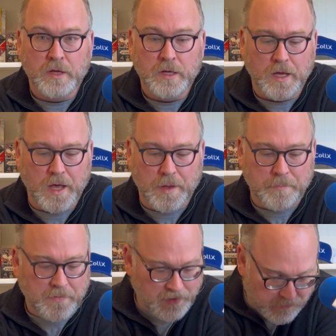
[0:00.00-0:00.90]

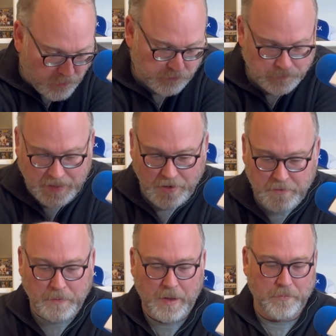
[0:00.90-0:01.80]
There, of course, would be
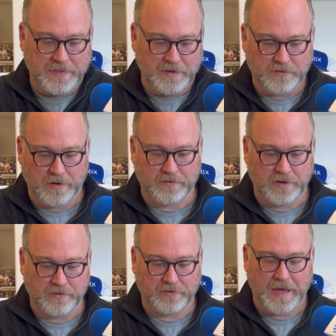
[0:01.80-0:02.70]
another problem with these cards I
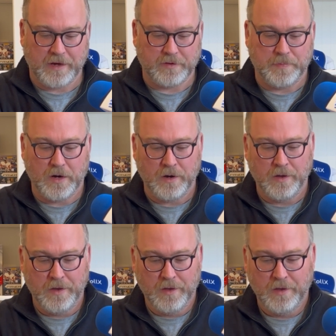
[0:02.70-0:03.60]
just slacked up here.
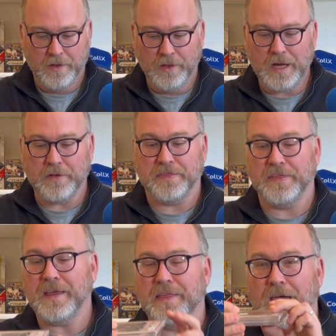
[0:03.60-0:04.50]
Look at how
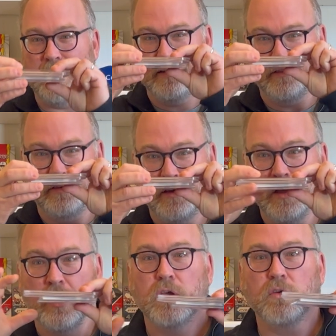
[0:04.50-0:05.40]
thick that is.
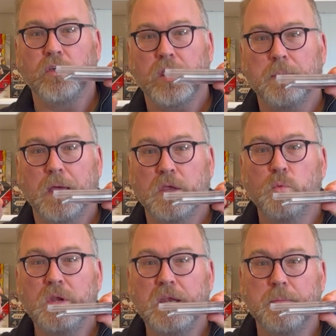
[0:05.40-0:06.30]
You're talking about
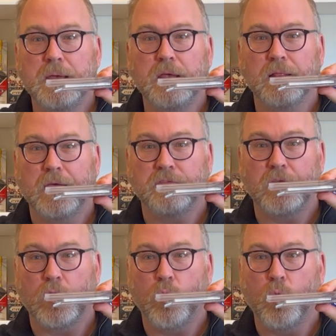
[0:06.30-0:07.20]
you need to be less
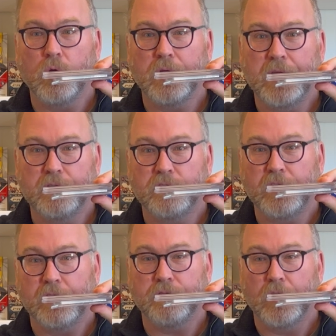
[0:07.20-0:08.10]
than 1/4 inch
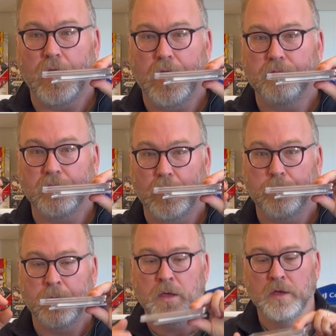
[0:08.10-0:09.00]
thick for an
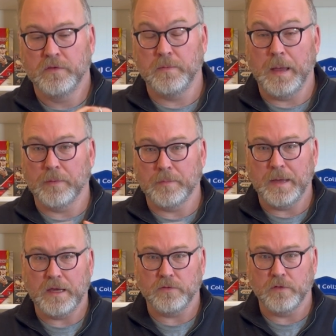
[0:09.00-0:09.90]
envelope to be able to
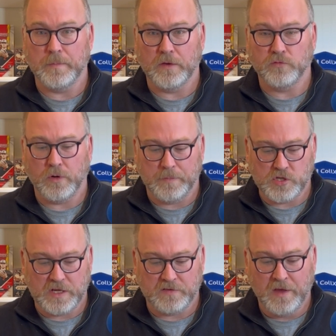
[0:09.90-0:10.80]
make it through the mail sorting
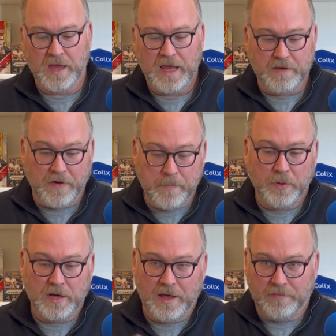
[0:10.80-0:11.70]
machines. If I
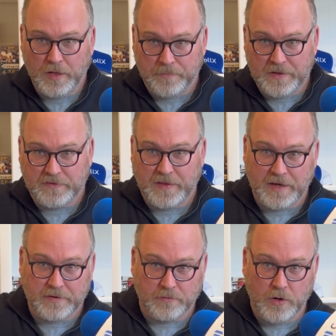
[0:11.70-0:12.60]
put an envelope this
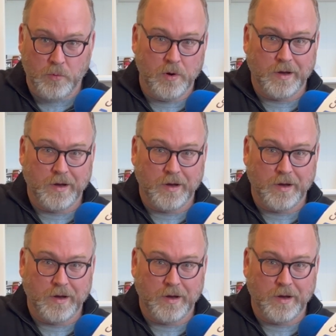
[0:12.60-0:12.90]
thick through,